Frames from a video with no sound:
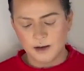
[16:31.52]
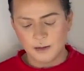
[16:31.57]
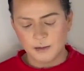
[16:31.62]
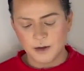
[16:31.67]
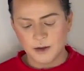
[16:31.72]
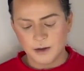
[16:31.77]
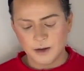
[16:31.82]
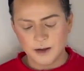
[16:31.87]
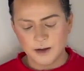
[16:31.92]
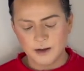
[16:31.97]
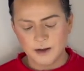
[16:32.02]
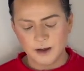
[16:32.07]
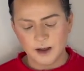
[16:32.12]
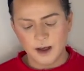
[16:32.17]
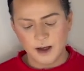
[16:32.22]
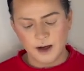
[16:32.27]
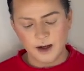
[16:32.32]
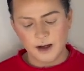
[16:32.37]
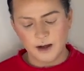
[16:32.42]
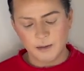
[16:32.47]
going to
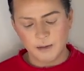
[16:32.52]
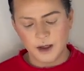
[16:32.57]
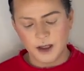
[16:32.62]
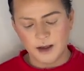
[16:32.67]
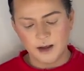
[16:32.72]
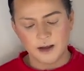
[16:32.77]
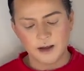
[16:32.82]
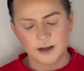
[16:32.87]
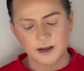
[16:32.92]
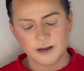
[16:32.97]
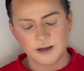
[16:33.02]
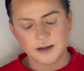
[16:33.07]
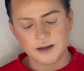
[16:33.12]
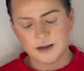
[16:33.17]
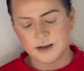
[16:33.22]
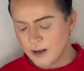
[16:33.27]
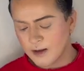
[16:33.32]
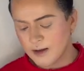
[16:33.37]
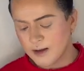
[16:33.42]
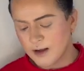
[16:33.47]
get at, because
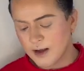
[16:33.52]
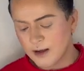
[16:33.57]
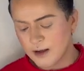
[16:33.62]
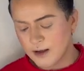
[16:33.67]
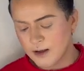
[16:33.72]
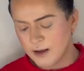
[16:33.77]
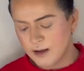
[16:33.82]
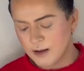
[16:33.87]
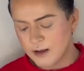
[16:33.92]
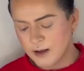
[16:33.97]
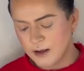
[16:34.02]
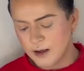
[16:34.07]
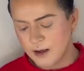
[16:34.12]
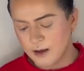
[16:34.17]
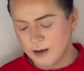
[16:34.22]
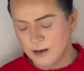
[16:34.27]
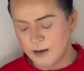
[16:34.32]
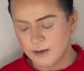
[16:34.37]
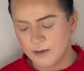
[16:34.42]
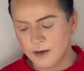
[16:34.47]
it's not gonna look
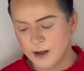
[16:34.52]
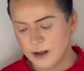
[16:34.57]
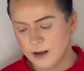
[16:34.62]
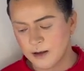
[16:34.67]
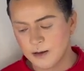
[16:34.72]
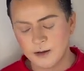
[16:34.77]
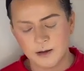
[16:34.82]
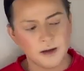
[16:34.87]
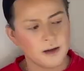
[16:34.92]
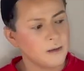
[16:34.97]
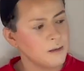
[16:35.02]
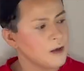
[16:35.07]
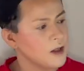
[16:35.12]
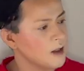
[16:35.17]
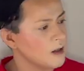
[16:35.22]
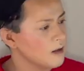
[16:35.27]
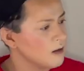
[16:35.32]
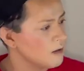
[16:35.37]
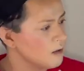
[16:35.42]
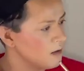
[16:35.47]
cute if I do them
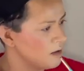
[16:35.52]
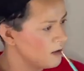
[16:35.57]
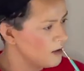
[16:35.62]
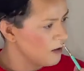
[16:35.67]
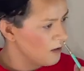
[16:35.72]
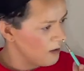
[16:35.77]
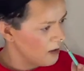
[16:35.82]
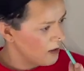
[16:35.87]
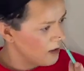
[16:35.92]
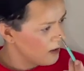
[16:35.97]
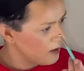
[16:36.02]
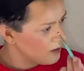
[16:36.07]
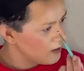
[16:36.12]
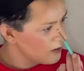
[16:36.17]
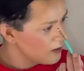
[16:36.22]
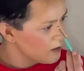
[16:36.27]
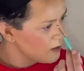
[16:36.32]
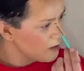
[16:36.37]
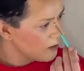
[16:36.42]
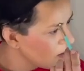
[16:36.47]
like too chola-ish.
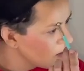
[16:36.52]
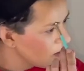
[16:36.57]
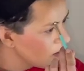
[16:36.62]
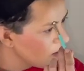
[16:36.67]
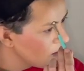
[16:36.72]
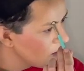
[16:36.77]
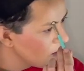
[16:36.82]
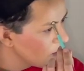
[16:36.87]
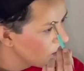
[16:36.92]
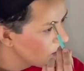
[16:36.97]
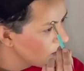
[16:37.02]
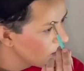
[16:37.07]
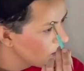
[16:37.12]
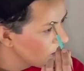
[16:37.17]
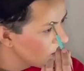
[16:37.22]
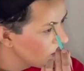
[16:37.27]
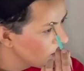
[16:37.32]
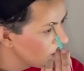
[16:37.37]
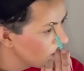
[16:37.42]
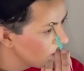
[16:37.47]
So now I'm going
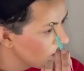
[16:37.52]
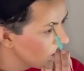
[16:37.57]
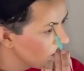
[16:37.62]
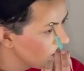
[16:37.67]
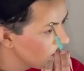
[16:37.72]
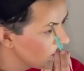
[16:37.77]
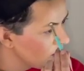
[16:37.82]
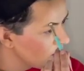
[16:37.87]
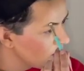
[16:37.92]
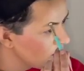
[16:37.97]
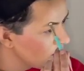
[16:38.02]
to do this